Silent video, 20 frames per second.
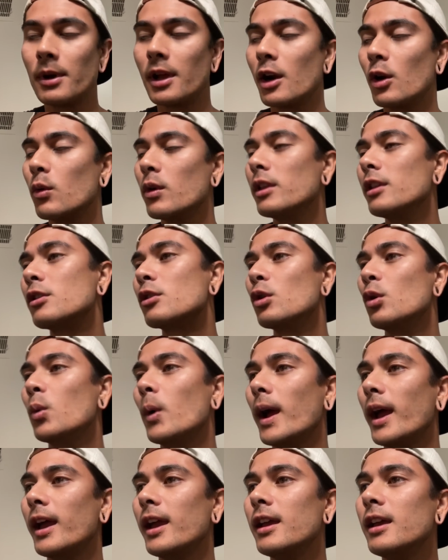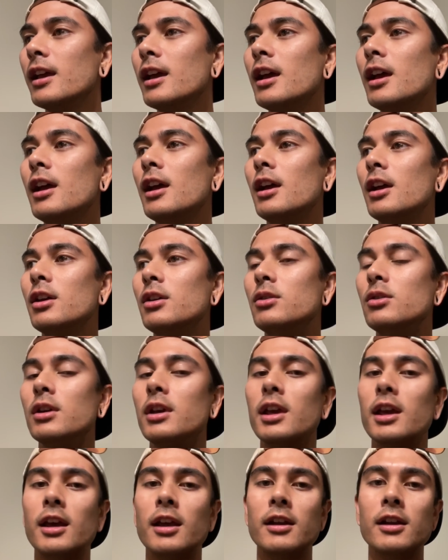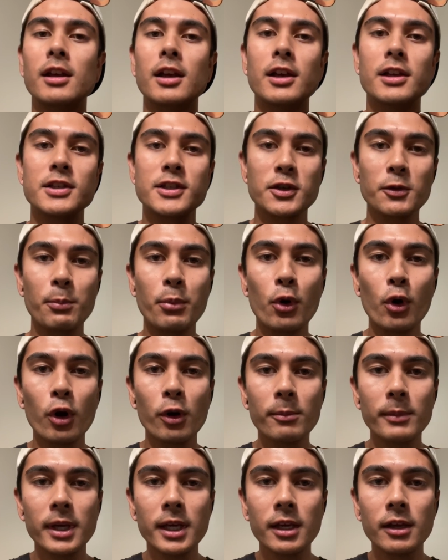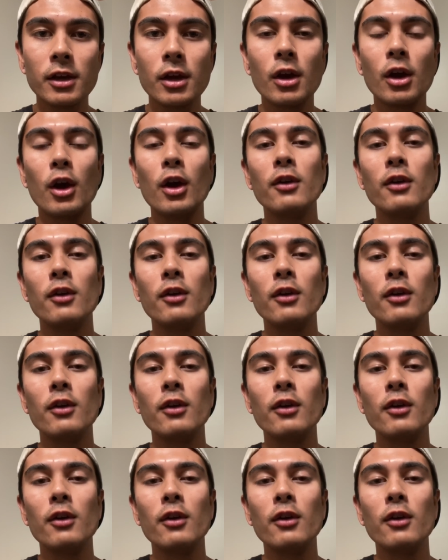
But a really cool way you can support me